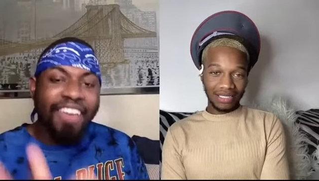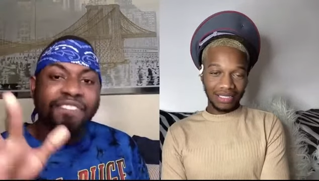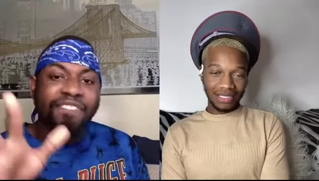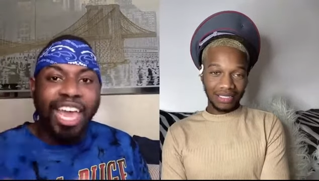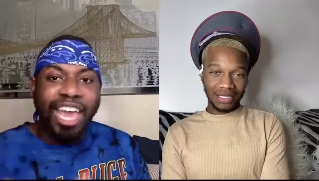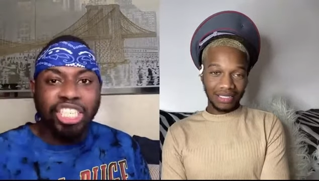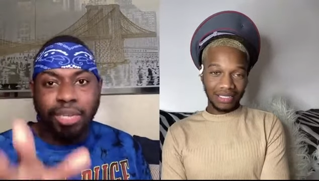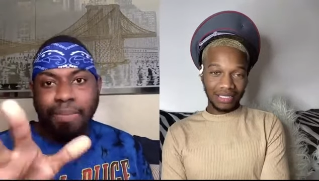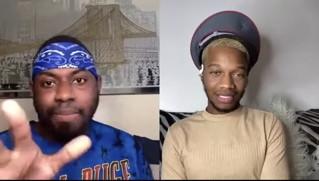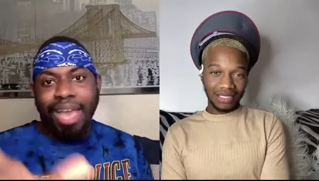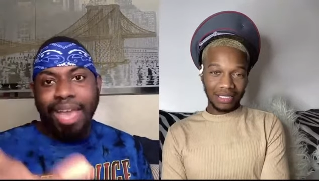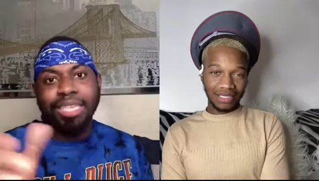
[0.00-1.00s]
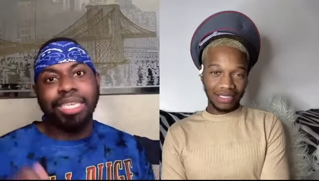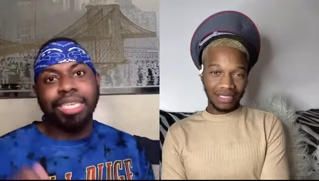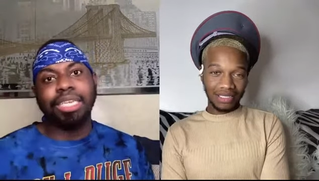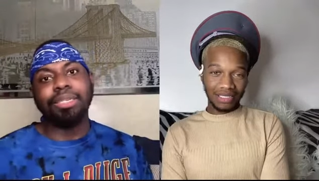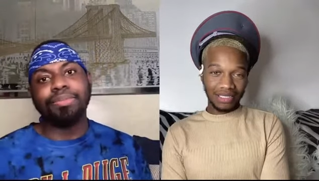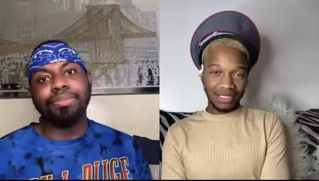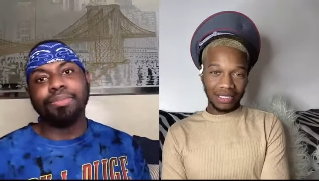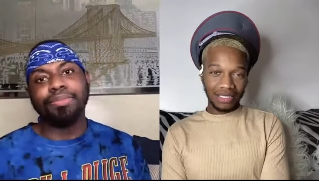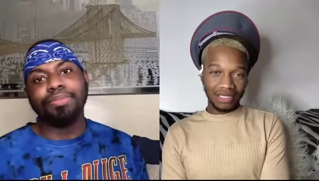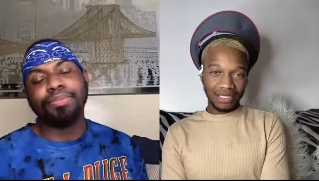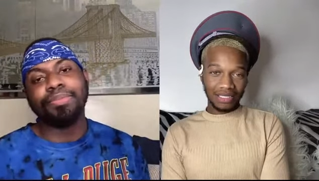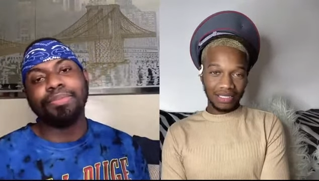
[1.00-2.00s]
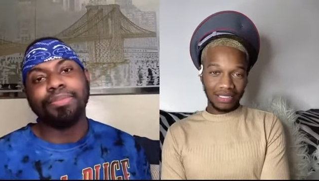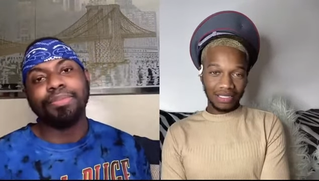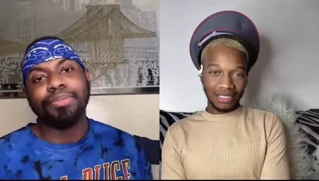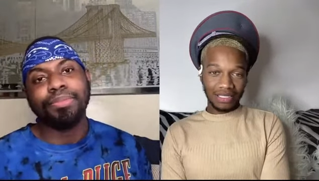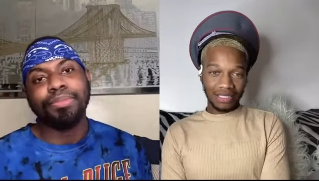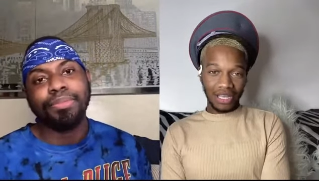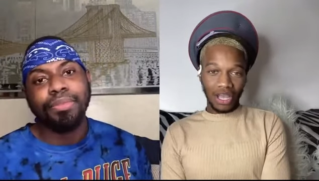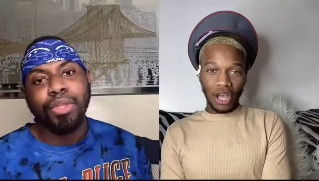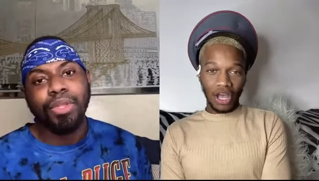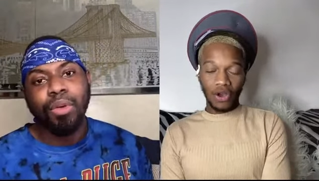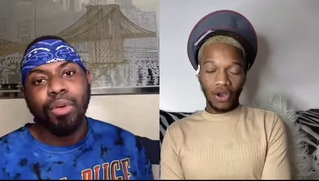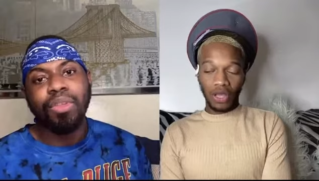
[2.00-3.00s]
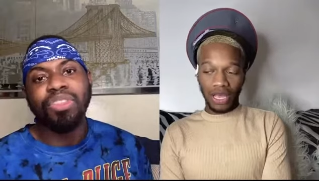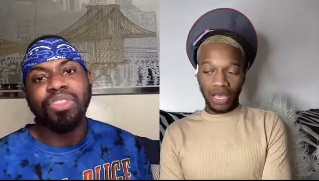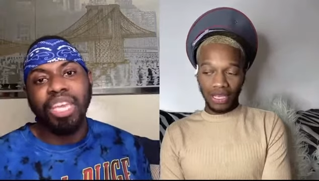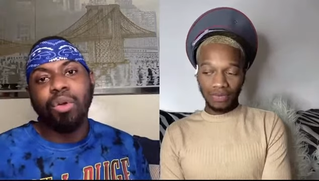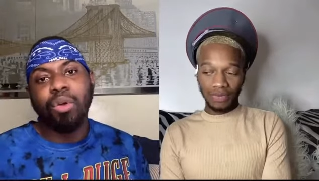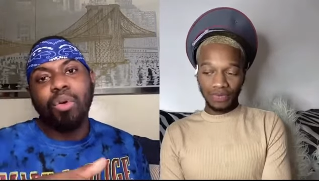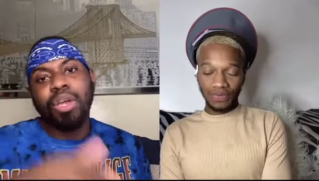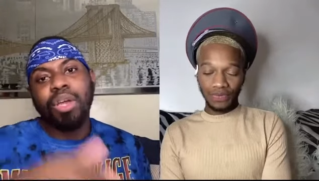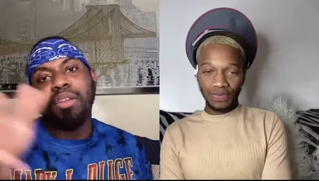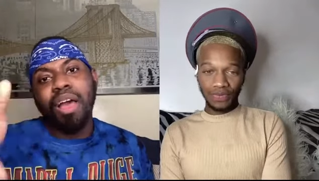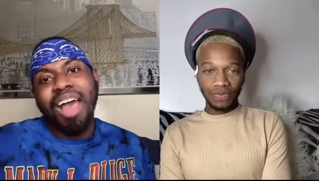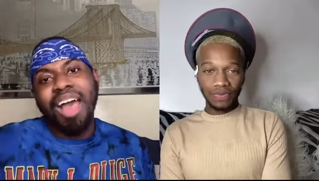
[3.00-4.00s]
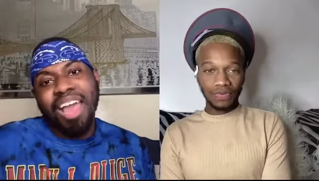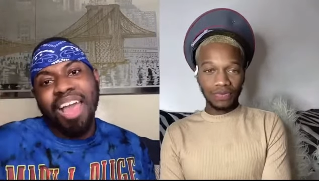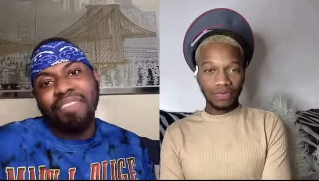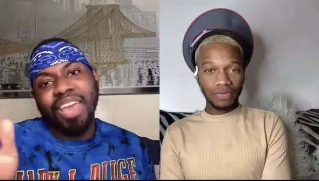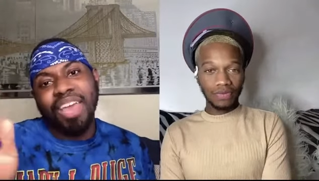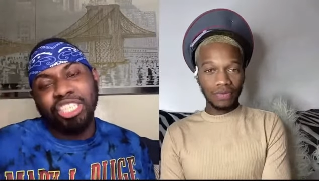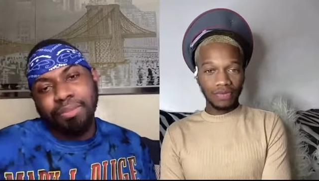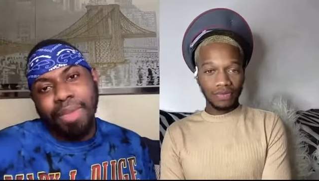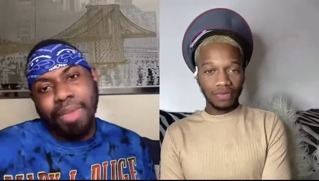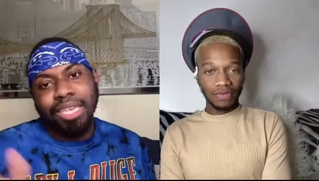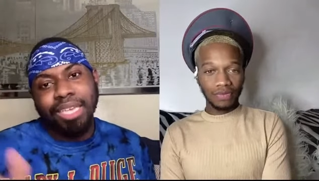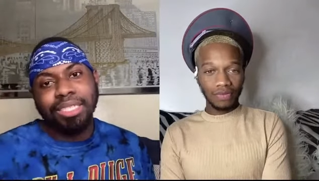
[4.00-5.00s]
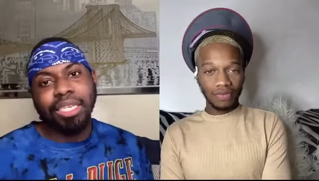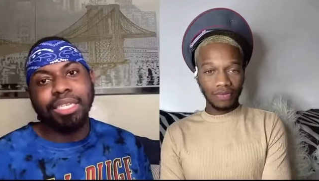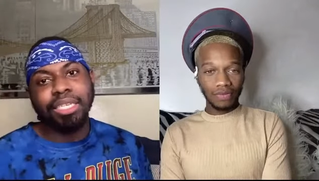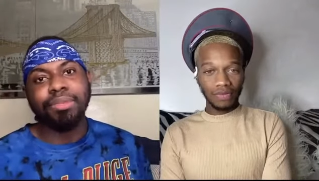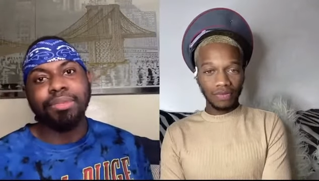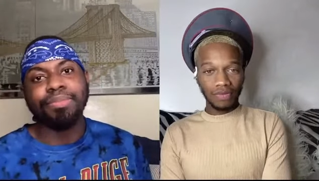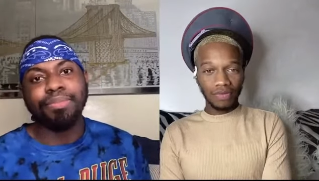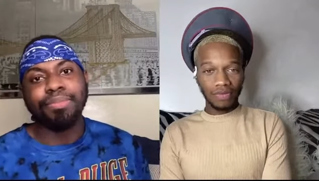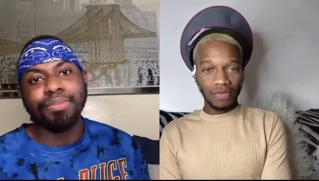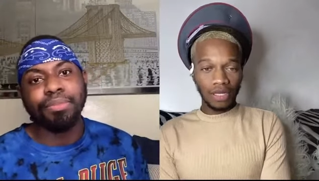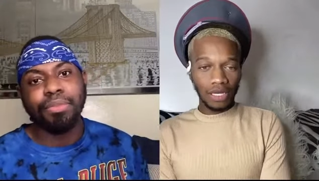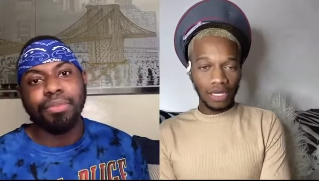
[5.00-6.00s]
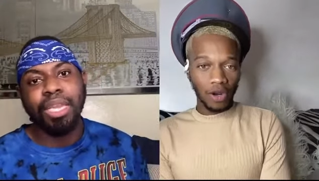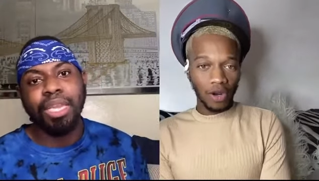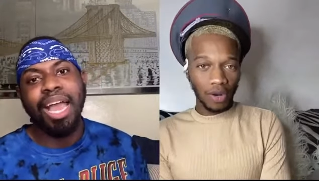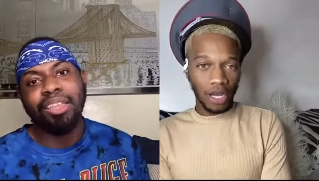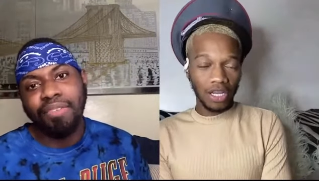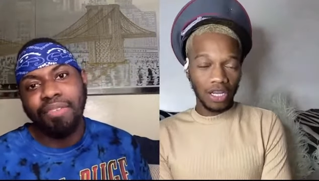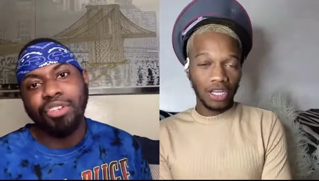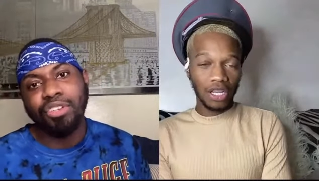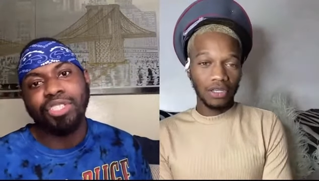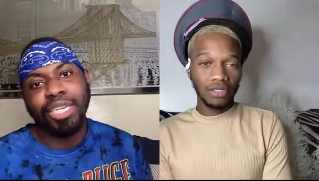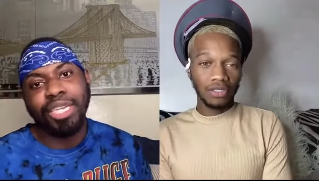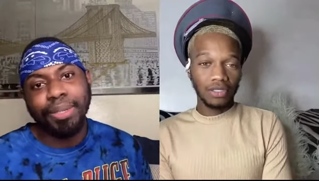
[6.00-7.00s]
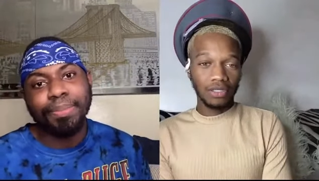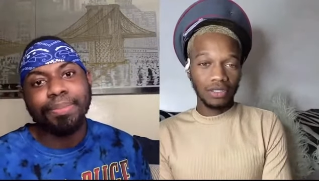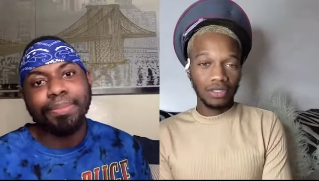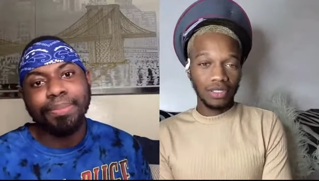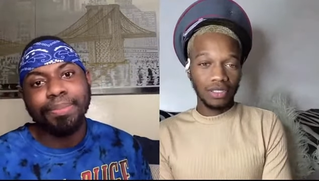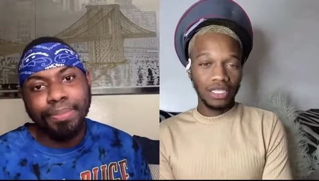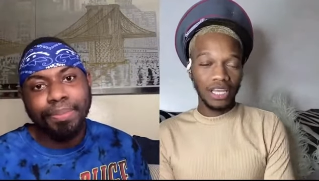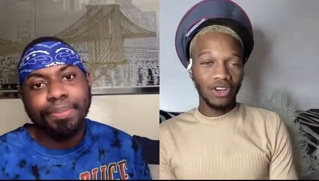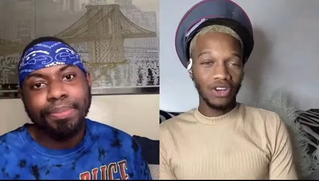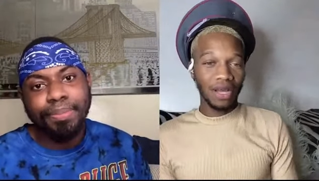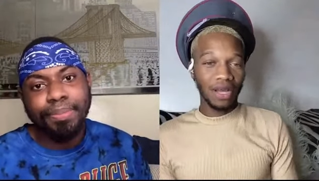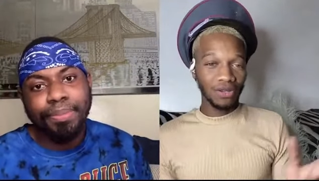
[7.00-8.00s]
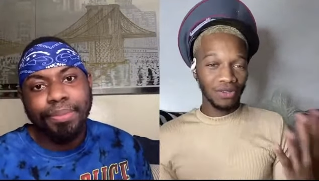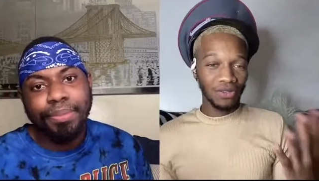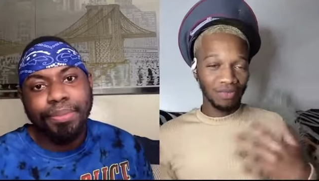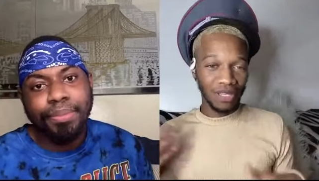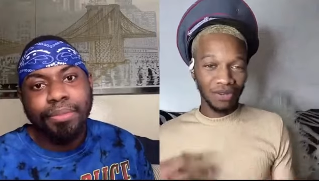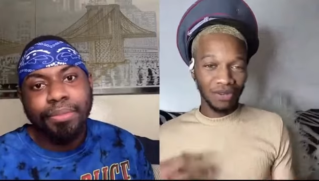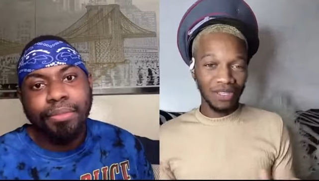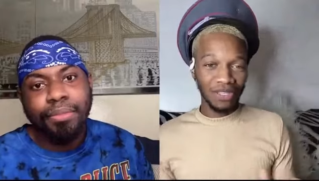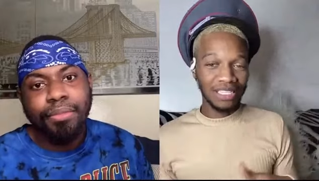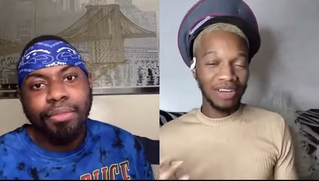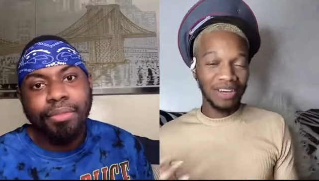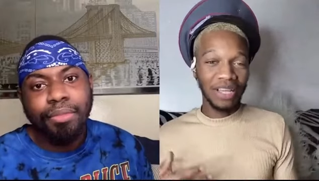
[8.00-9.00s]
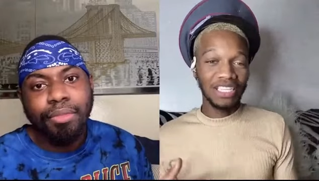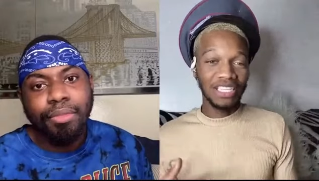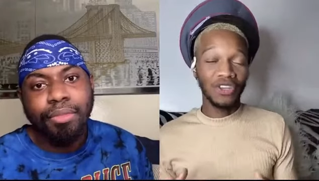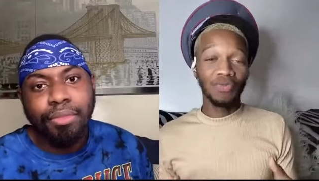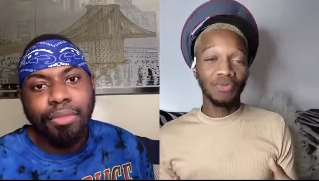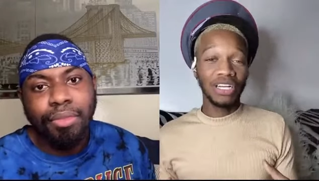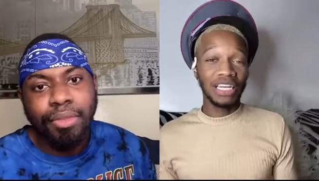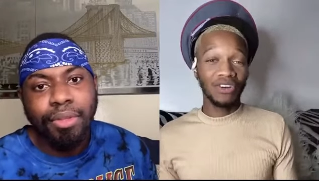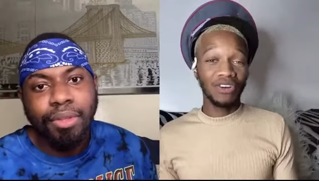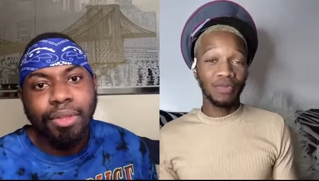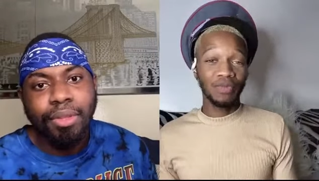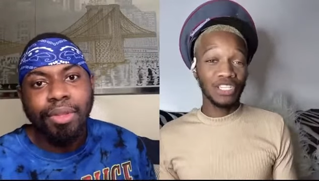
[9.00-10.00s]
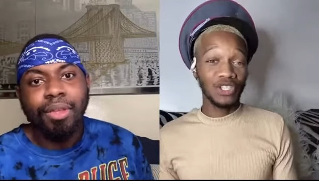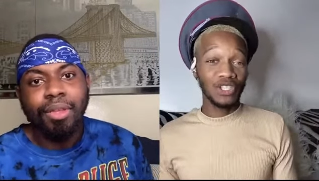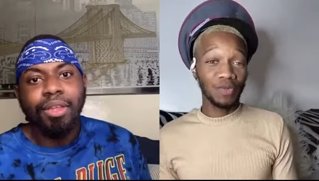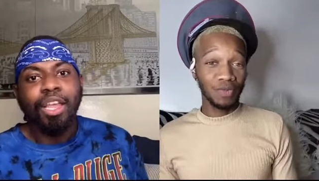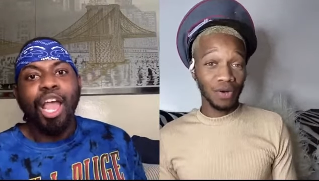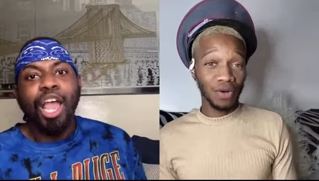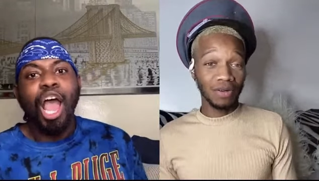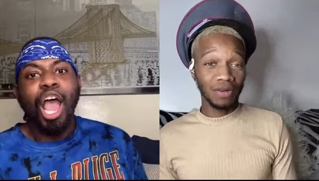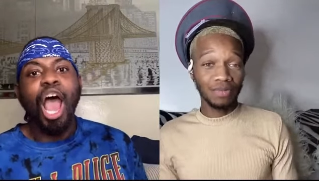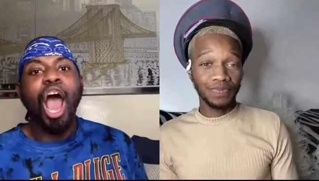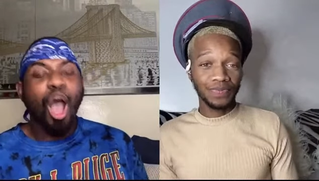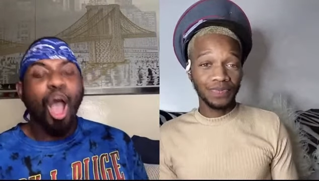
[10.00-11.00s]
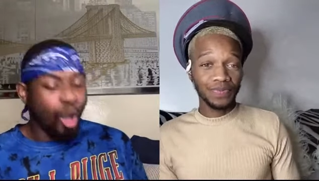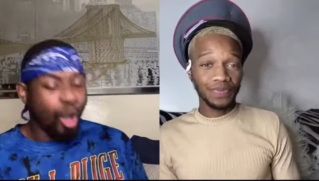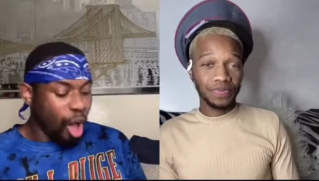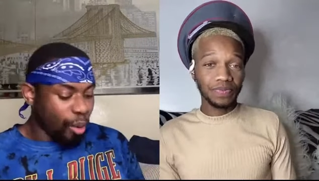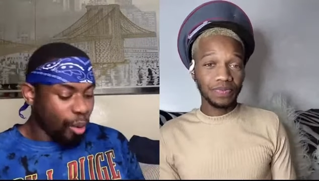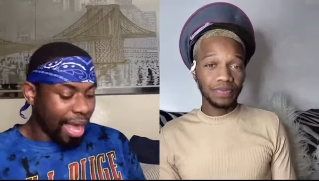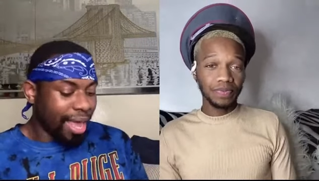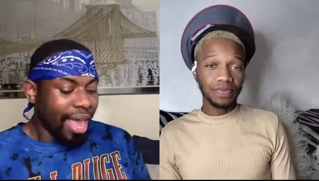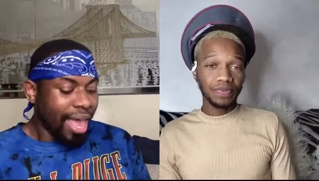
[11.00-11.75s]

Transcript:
Speaker 1: high fashion magazine? Okay. Within on a high fashion magazine.
Speaker 2: The no, uh, now you know my little my little dumbass. Can you break it down for me just a little bit more?
Speaker 1: Oh, okay.